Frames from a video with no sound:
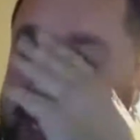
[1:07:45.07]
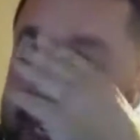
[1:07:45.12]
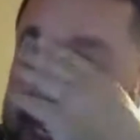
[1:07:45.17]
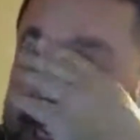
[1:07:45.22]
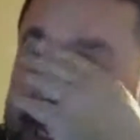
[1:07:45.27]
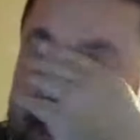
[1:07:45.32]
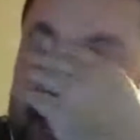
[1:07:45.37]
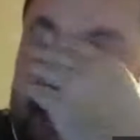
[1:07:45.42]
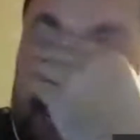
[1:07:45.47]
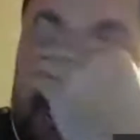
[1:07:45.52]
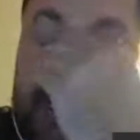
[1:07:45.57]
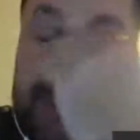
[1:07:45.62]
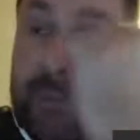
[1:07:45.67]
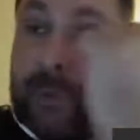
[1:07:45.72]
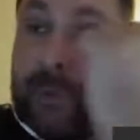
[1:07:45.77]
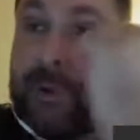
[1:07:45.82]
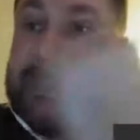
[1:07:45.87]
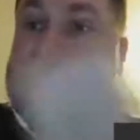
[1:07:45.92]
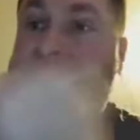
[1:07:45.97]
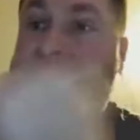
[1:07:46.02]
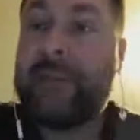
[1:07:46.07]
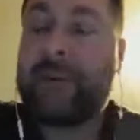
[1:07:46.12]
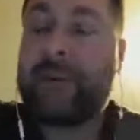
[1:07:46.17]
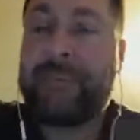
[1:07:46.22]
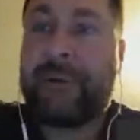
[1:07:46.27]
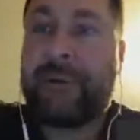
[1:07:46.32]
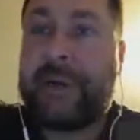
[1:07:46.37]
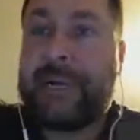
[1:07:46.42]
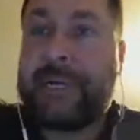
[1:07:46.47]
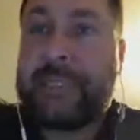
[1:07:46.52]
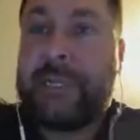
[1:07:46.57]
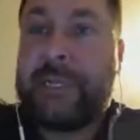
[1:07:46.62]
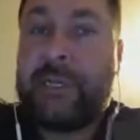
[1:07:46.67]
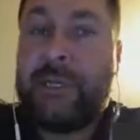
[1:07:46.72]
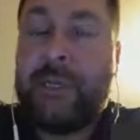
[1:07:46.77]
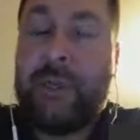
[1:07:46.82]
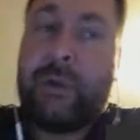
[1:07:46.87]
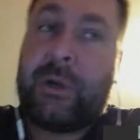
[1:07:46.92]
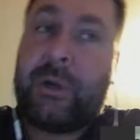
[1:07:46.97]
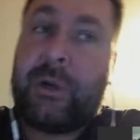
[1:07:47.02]
Blue Force Gear product, you
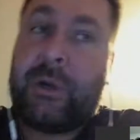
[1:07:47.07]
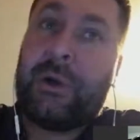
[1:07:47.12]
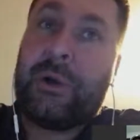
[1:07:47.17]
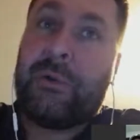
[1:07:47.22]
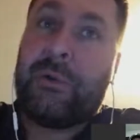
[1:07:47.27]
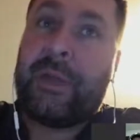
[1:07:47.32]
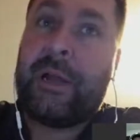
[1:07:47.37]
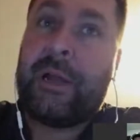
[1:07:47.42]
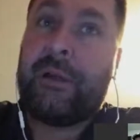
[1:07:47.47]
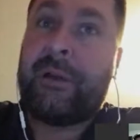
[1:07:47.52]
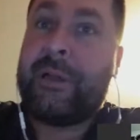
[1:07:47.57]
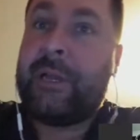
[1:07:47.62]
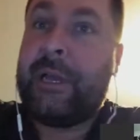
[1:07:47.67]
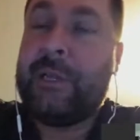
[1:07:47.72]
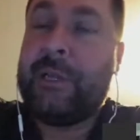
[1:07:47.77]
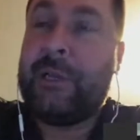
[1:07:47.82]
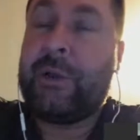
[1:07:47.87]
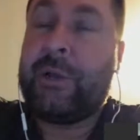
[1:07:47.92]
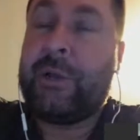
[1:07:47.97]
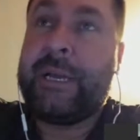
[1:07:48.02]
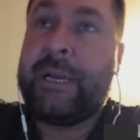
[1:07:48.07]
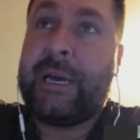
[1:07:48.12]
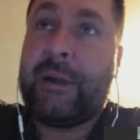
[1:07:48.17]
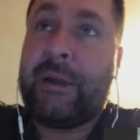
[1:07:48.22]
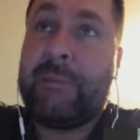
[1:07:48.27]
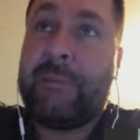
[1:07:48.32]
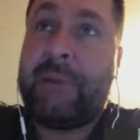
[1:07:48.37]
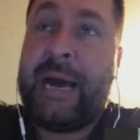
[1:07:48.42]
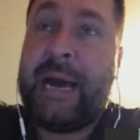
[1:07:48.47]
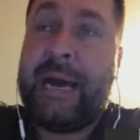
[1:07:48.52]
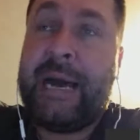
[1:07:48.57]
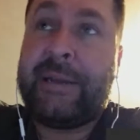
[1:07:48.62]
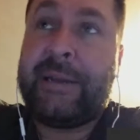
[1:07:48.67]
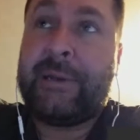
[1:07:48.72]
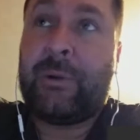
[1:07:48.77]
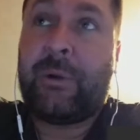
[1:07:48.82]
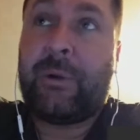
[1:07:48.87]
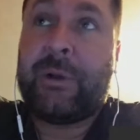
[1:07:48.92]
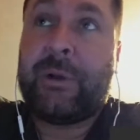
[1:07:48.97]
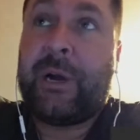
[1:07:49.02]
can go there and you can get a padded or an
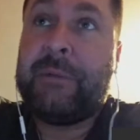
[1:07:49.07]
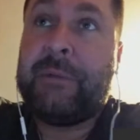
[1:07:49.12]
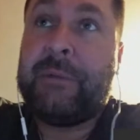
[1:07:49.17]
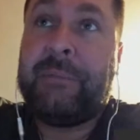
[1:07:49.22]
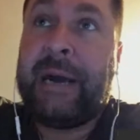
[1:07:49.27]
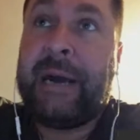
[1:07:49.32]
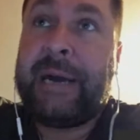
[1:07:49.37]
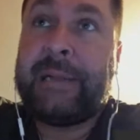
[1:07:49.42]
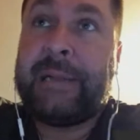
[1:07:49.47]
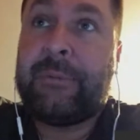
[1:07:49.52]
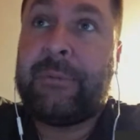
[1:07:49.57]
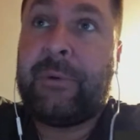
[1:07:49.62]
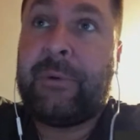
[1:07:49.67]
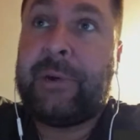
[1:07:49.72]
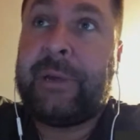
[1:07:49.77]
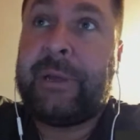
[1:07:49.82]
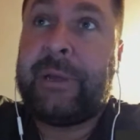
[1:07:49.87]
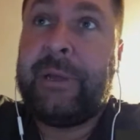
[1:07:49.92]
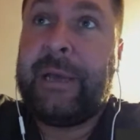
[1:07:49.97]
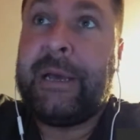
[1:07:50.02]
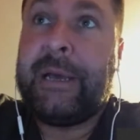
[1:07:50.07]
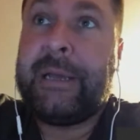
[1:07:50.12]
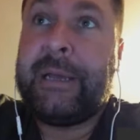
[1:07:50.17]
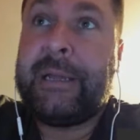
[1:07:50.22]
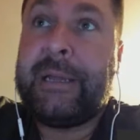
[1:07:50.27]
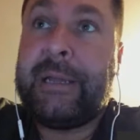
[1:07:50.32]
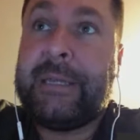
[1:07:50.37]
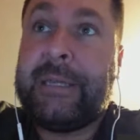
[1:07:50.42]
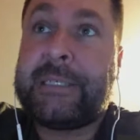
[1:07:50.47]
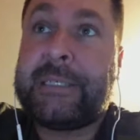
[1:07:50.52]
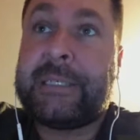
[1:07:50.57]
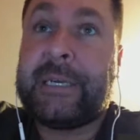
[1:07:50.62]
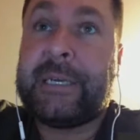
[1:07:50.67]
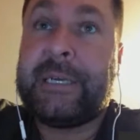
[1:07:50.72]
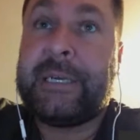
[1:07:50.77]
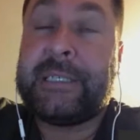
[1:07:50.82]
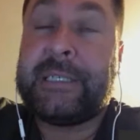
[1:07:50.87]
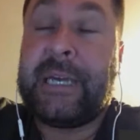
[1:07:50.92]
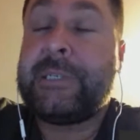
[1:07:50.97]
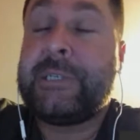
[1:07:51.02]
unpadded one, and it's
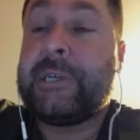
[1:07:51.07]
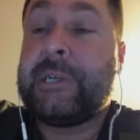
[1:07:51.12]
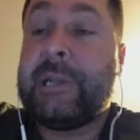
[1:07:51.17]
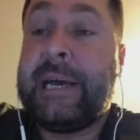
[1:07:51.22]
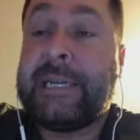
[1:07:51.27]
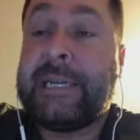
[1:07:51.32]
actually less.